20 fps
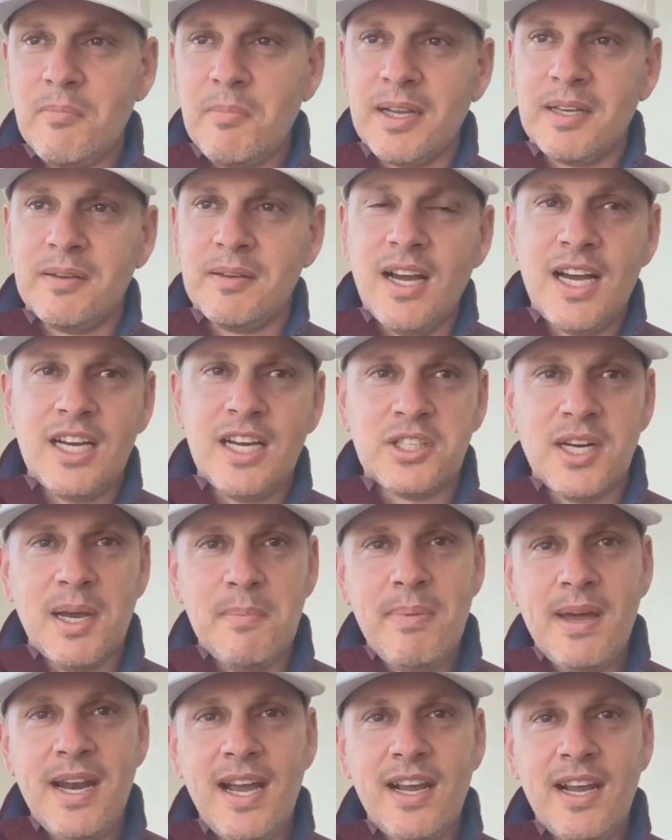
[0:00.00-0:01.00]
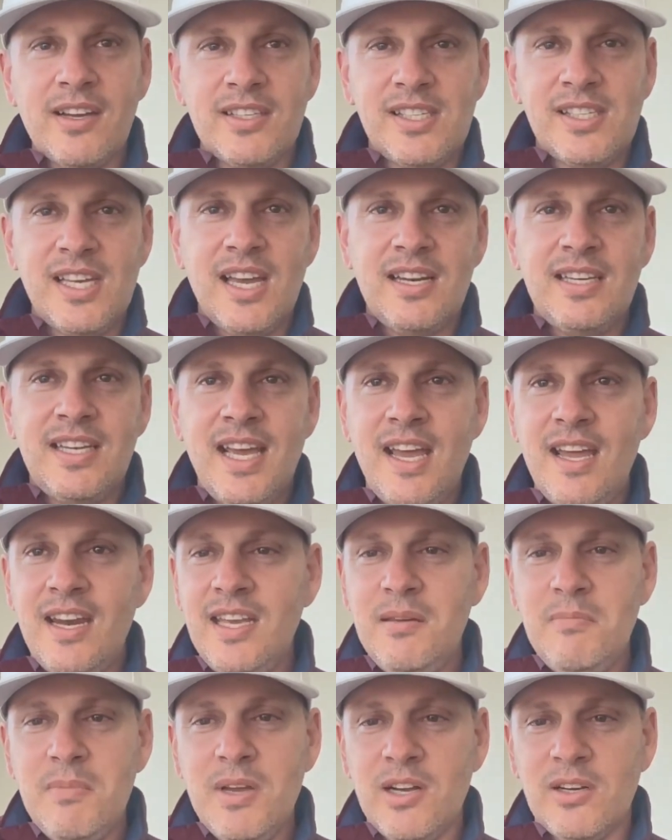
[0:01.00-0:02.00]
I'm like, gosh, I bet I could send
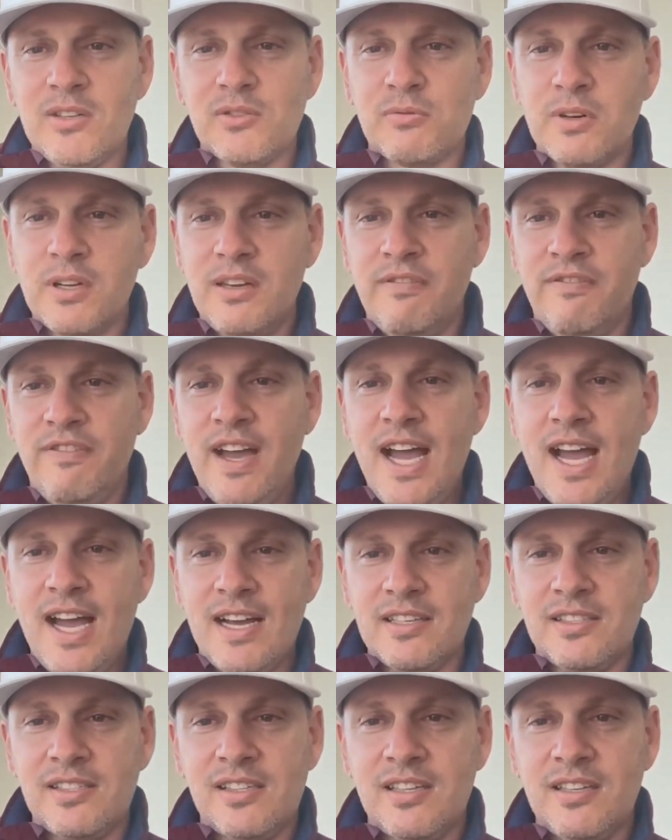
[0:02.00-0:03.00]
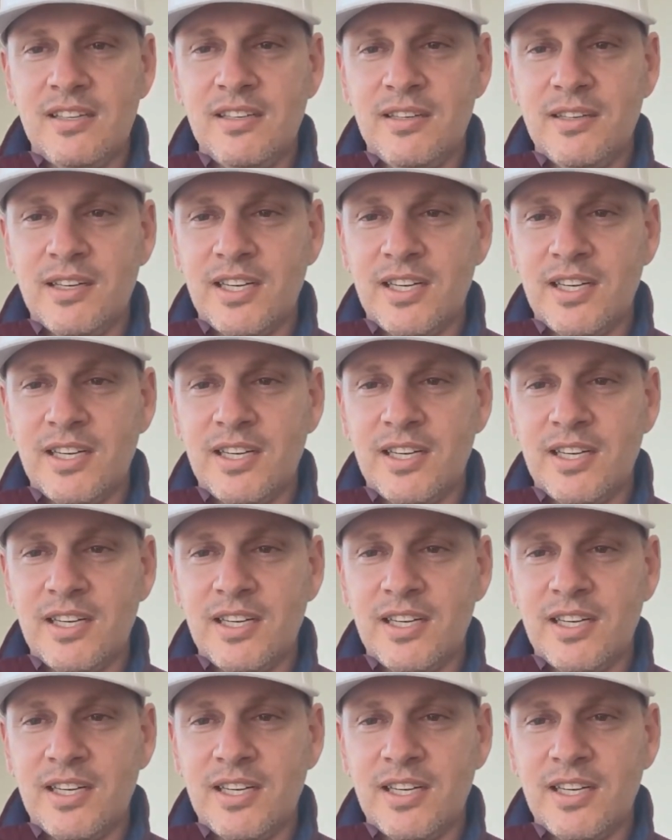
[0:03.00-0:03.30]
10 emails really fast